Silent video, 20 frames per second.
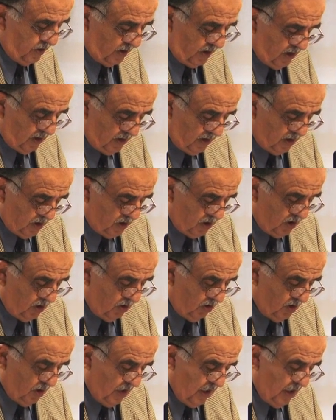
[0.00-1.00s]
to clear his
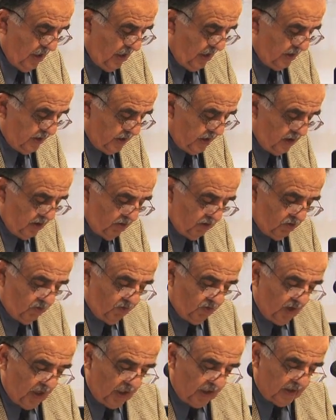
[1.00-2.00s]
throat until he was
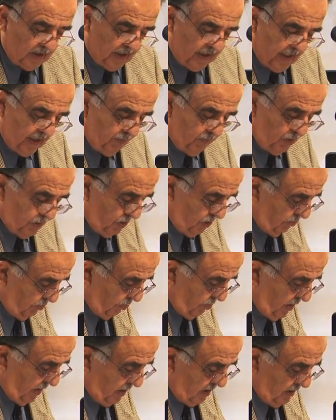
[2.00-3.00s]
finally able to
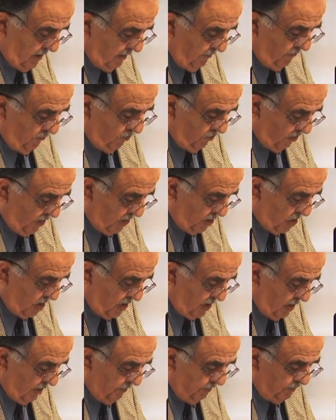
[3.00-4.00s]
breathe fresh
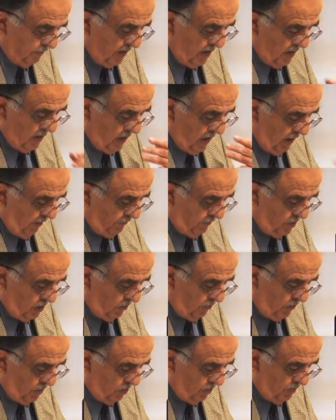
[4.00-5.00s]
air. After
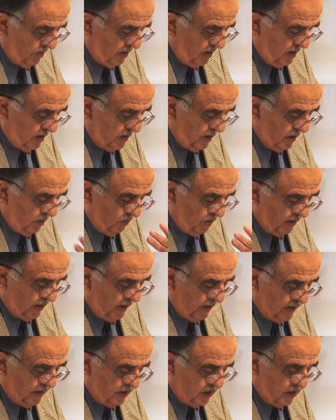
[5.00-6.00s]
a few minutes, he
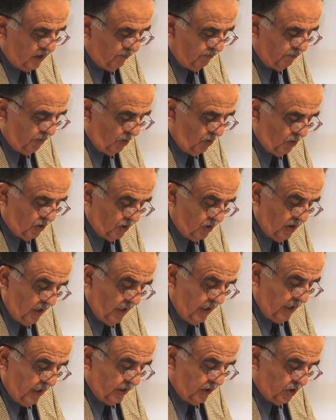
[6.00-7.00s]
regained his composure
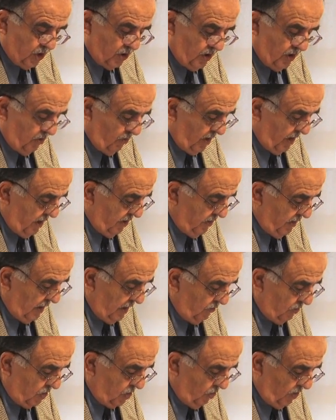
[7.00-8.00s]
and turned around
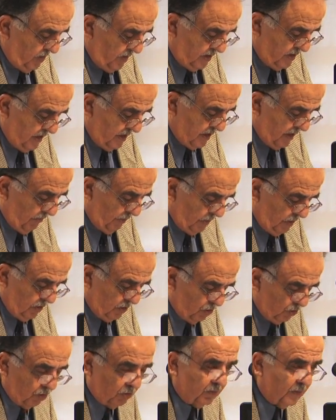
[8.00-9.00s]
and was going to say something
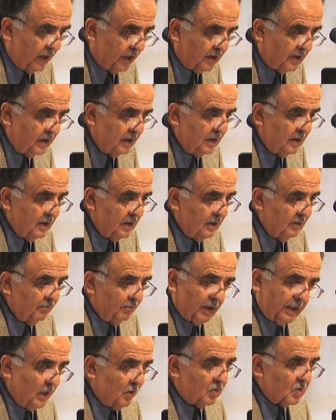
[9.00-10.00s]
to Ruben,
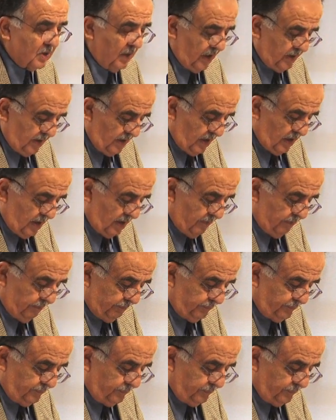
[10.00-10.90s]
but he was not there.